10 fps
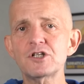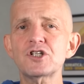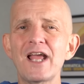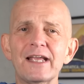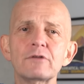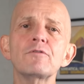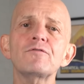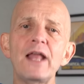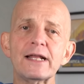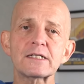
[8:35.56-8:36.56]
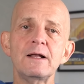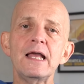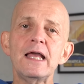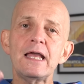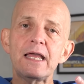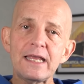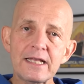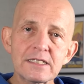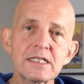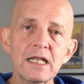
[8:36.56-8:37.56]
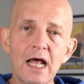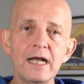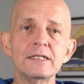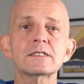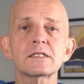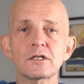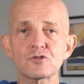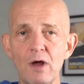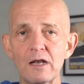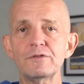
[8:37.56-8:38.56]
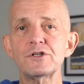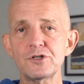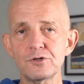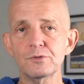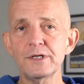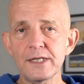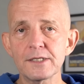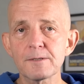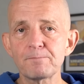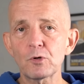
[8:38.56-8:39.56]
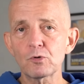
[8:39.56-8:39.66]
to check and reflect is the line still as relevant to your needs?